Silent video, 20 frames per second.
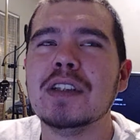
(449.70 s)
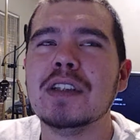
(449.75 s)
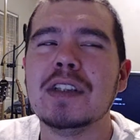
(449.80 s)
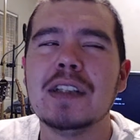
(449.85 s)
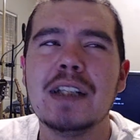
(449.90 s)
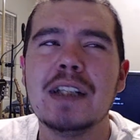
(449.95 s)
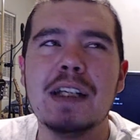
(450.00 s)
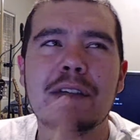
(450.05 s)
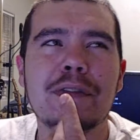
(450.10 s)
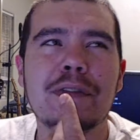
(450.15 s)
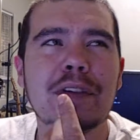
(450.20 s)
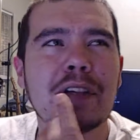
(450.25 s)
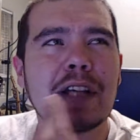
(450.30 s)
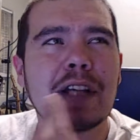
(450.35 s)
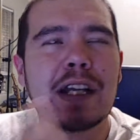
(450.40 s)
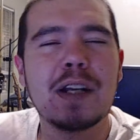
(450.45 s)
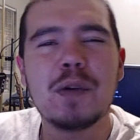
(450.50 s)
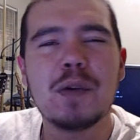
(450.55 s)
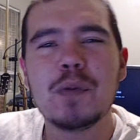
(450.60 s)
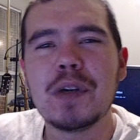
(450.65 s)
felt
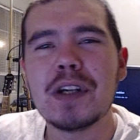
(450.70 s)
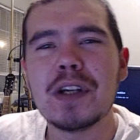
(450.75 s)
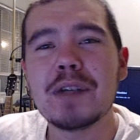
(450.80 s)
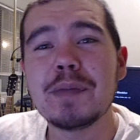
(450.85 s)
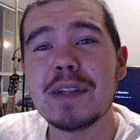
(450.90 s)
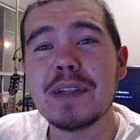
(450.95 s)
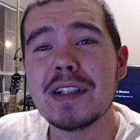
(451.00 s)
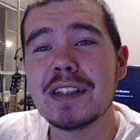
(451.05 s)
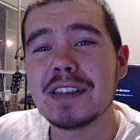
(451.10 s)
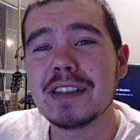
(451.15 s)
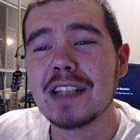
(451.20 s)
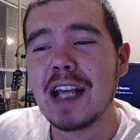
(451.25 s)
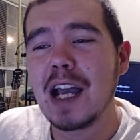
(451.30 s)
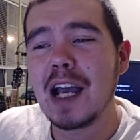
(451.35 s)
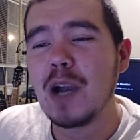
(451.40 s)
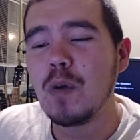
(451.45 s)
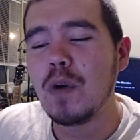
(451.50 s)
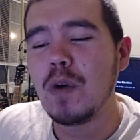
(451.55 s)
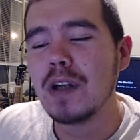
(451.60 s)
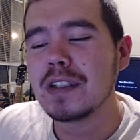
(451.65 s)
kind of weird because I
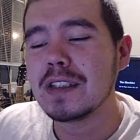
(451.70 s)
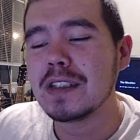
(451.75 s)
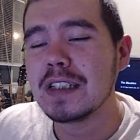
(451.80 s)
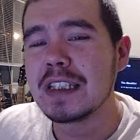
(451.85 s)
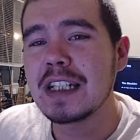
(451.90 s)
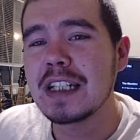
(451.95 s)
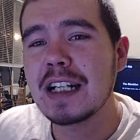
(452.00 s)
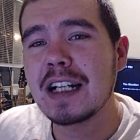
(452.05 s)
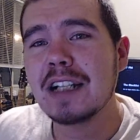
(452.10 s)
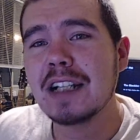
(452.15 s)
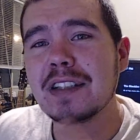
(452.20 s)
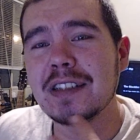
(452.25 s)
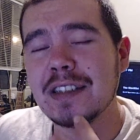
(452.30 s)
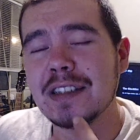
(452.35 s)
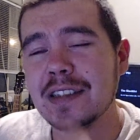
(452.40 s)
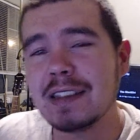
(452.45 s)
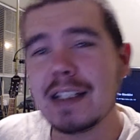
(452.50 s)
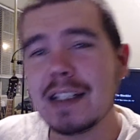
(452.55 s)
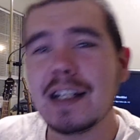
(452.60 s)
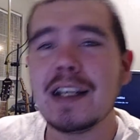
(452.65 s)
want to check out the
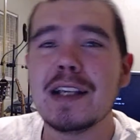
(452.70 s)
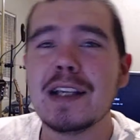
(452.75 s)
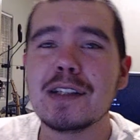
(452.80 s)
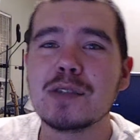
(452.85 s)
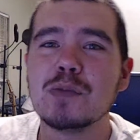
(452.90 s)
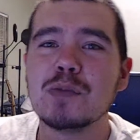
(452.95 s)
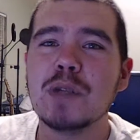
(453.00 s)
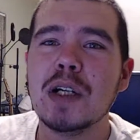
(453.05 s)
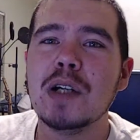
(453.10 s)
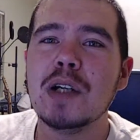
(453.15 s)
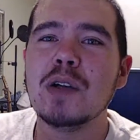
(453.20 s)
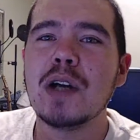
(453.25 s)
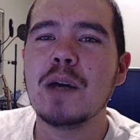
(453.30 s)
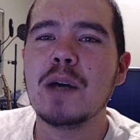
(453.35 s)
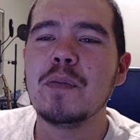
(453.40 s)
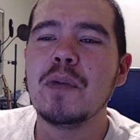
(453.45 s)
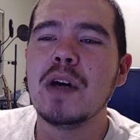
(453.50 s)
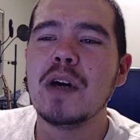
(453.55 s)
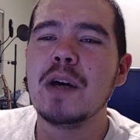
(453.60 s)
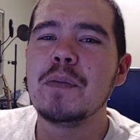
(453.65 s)
city as
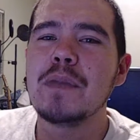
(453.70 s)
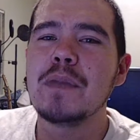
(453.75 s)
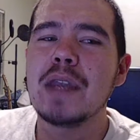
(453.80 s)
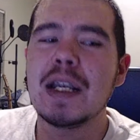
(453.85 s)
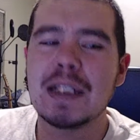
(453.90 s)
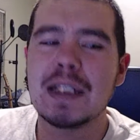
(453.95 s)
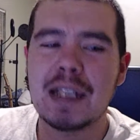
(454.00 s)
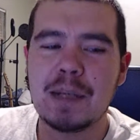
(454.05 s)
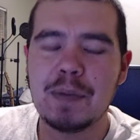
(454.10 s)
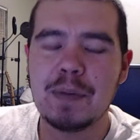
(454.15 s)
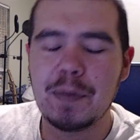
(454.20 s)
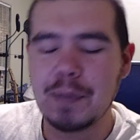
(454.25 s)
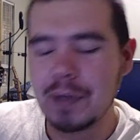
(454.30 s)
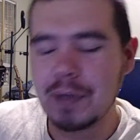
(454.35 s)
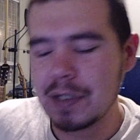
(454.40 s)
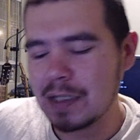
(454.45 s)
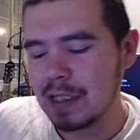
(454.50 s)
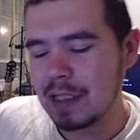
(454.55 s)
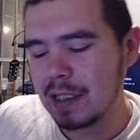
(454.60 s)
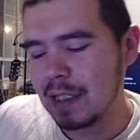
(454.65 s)
well. I'm that type of
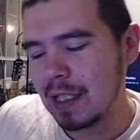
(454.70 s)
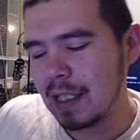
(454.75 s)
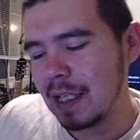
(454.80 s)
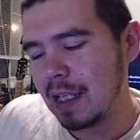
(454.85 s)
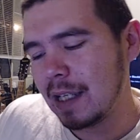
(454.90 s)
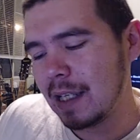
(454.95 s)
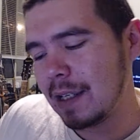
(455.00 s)
person that